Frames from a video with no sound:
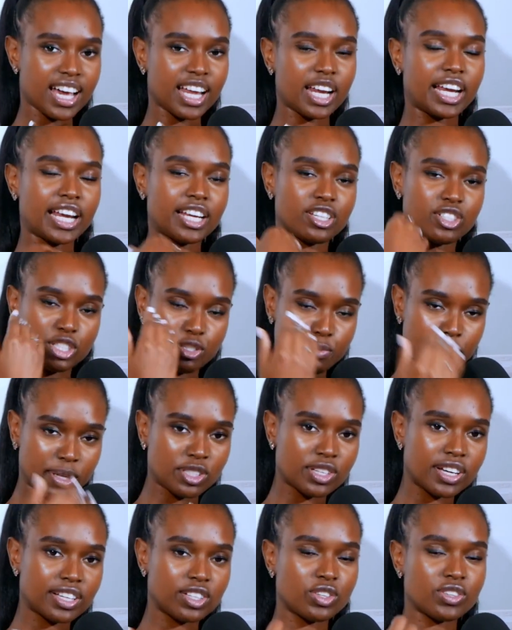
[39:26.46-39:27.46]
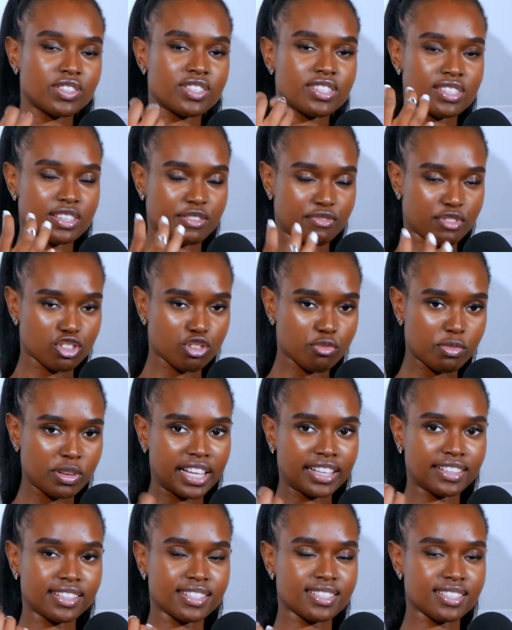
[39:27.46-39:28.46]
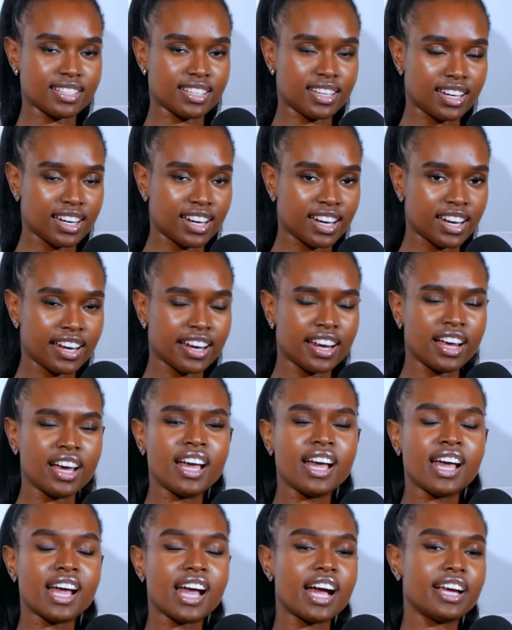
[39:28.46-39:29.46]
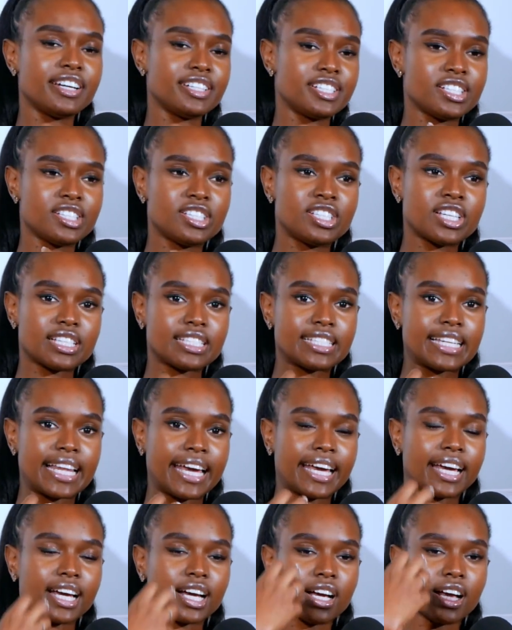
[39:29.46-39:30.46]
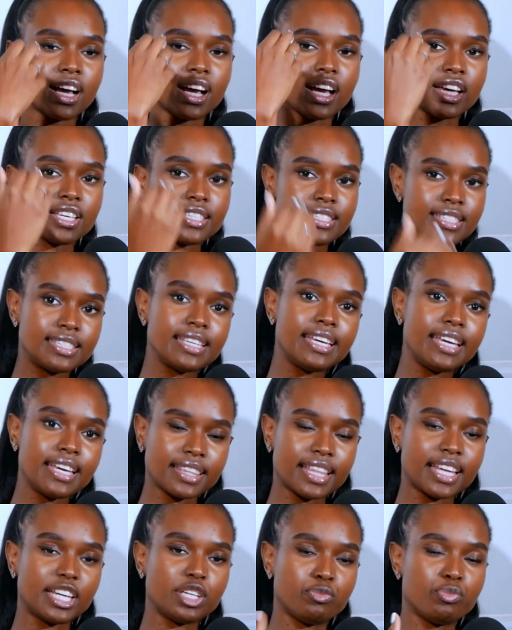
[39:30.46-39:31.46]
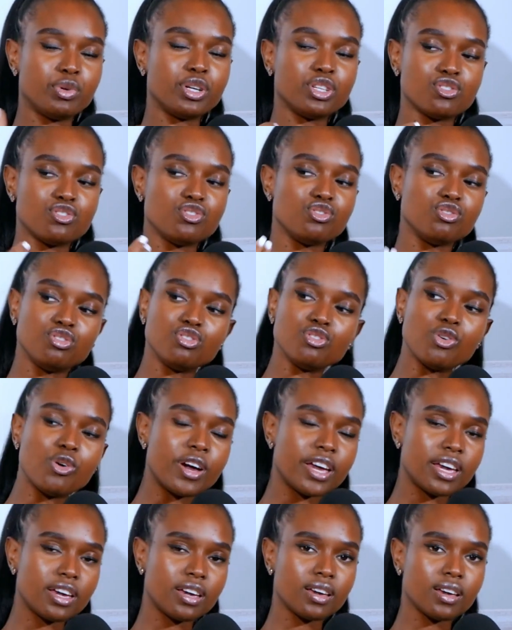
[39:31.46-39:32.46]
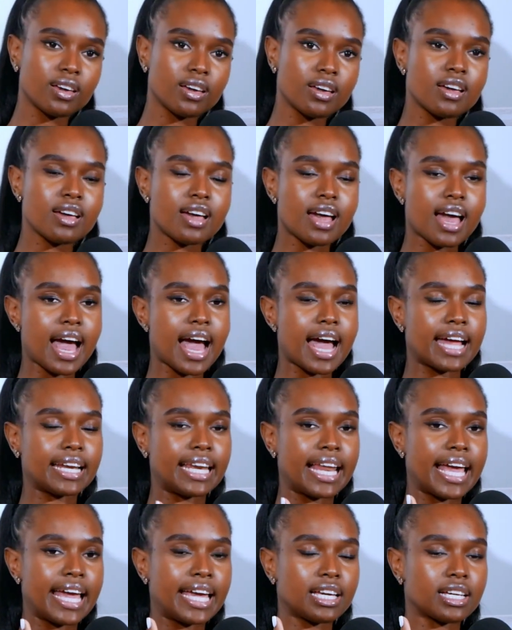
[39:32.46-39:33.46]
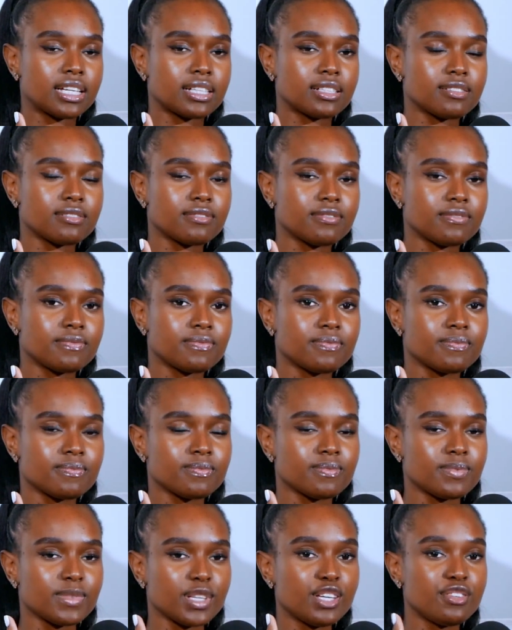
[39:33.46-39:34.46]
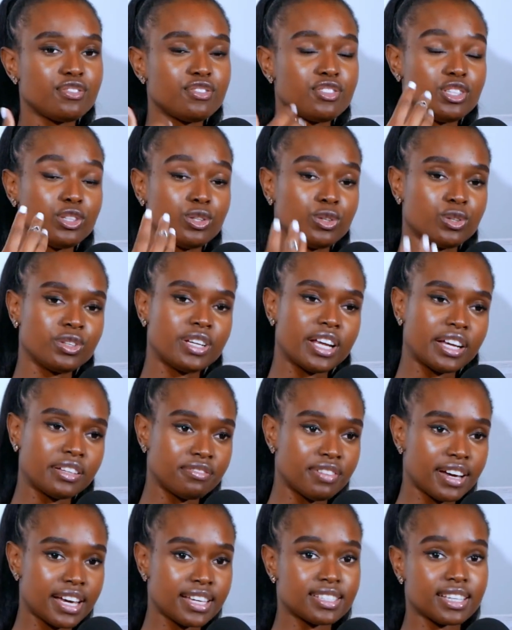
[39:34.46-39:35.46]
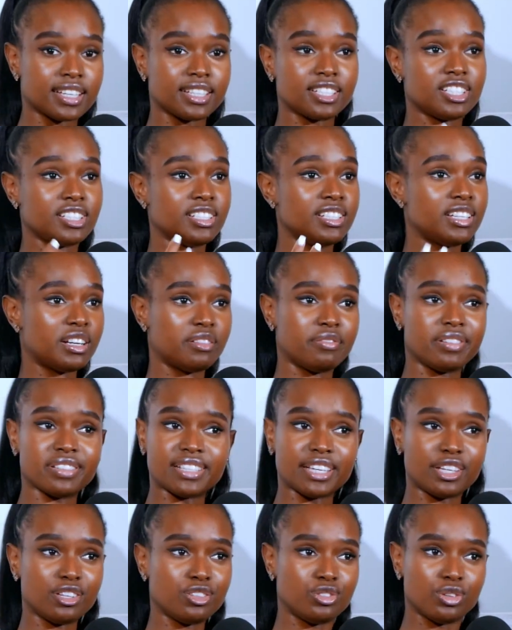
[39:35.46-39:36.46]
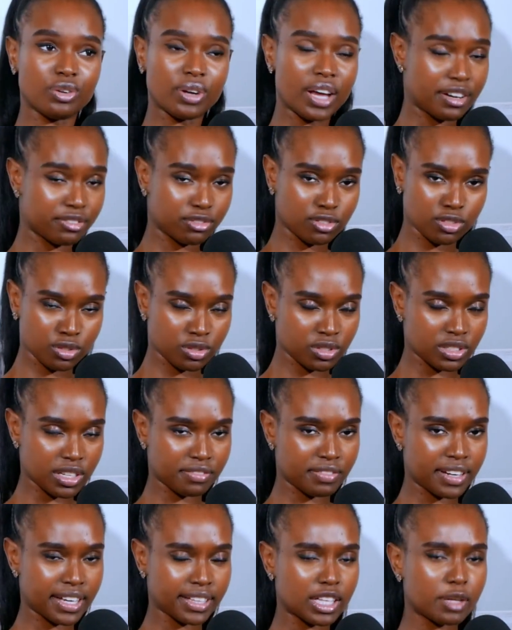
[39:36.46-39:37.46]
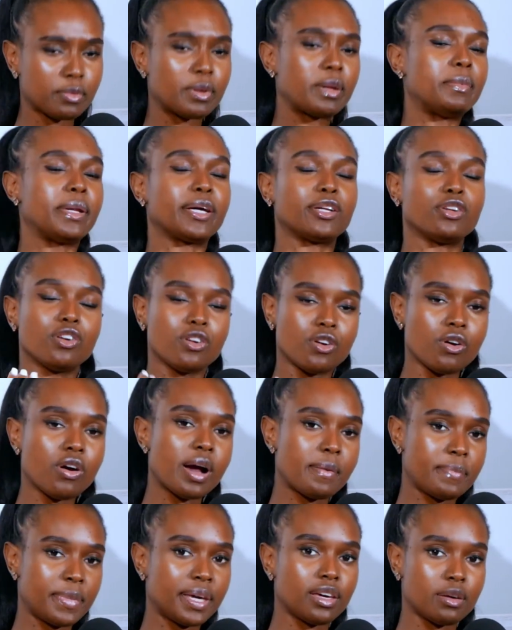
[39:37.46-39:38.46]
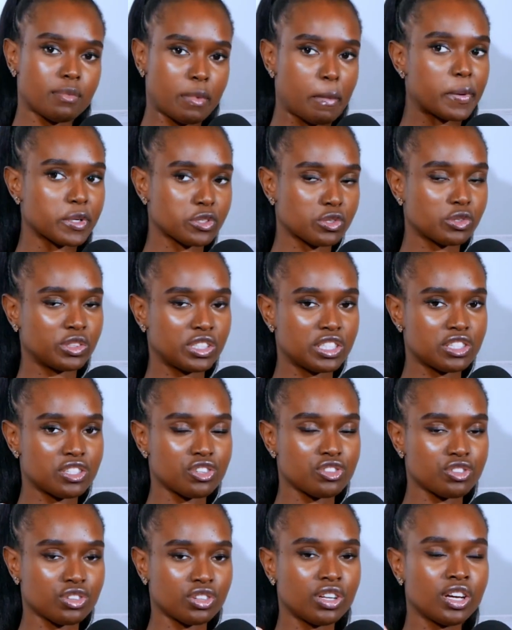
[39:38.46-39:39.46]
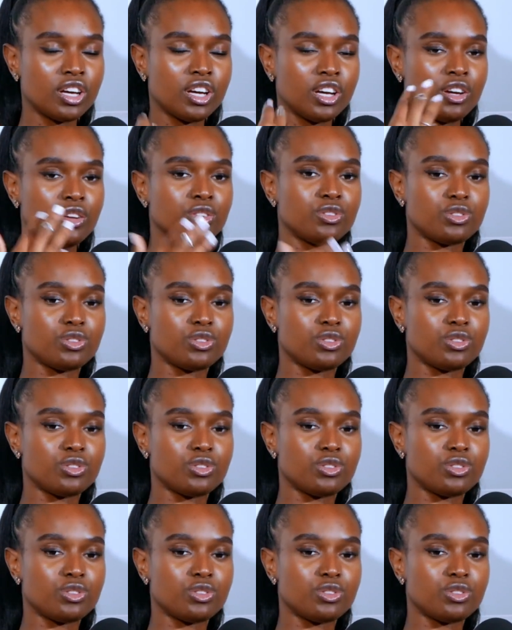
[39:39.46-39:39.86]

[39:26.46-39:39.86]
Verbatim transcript: And I had to explain to her, no, this is a festival like this, da, da, da, and she's just like seeing that it brings you joy and like if she could advise and she did advise, like, you don't have to do stuff like that. But I'm like, no, no, no, I'm making my personal decision